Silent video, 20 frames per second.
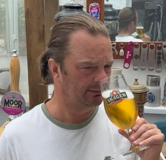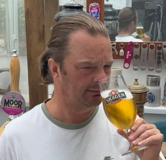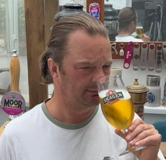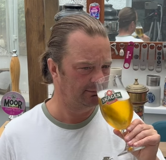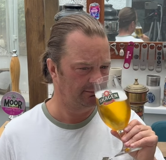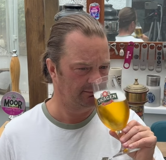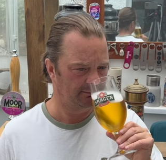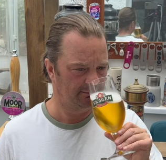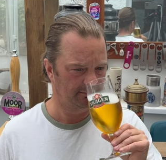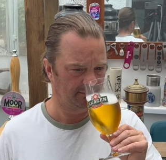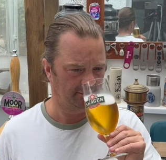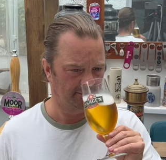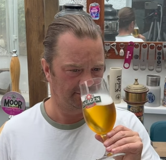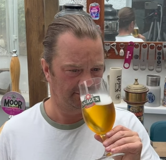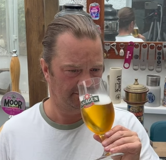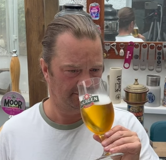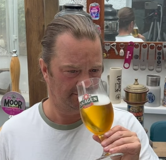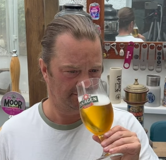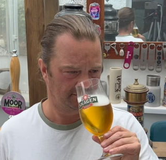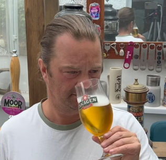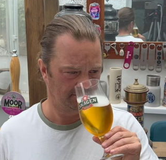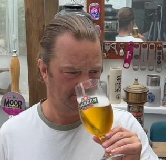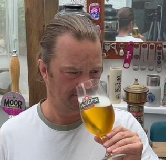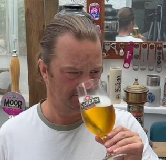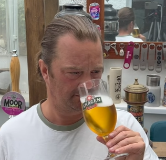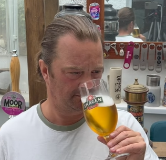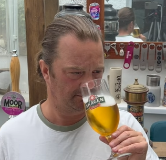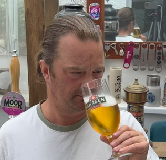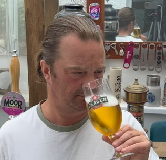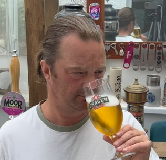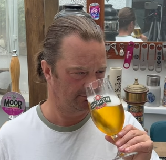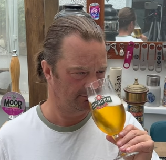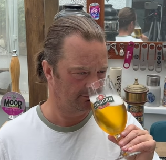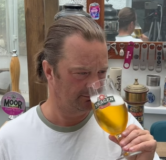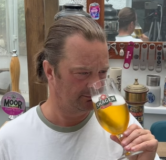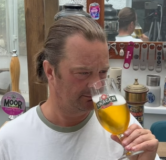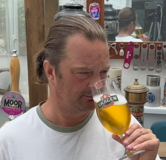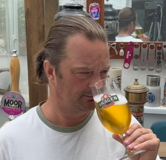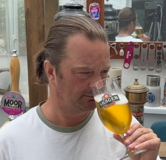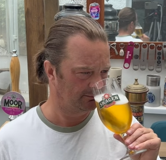
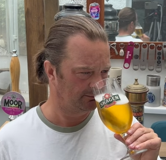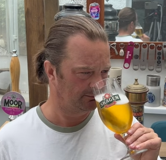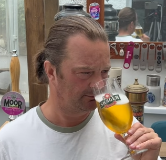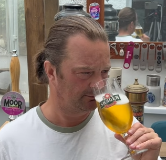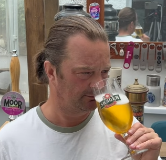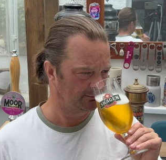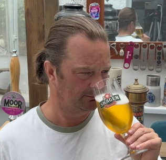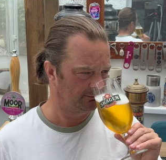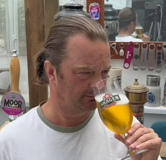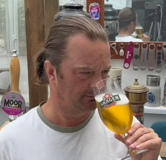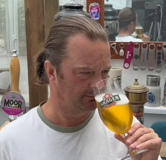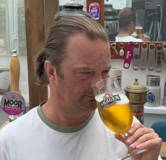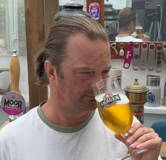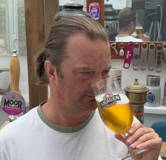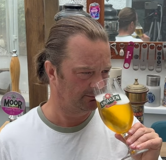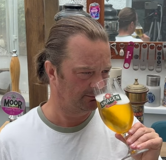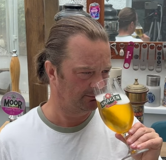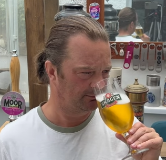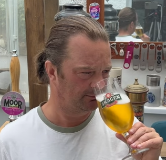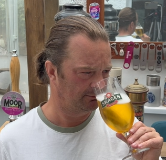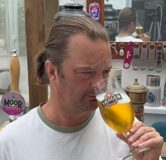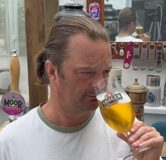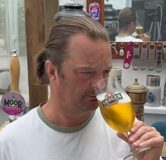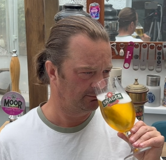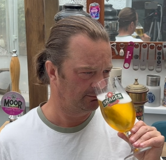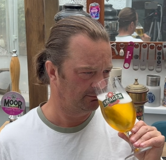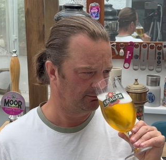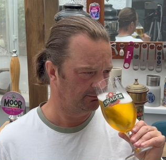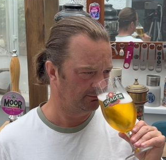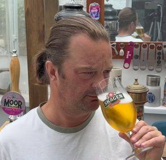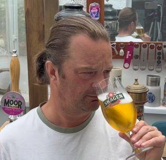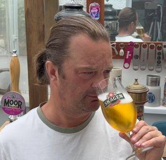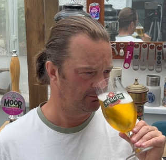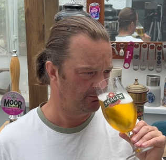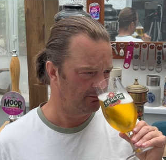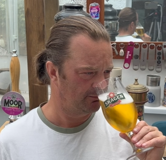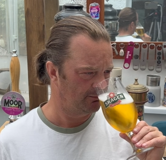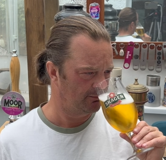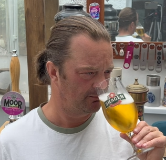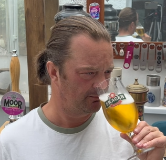
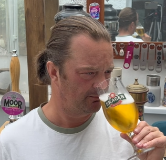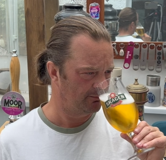(no one is talking)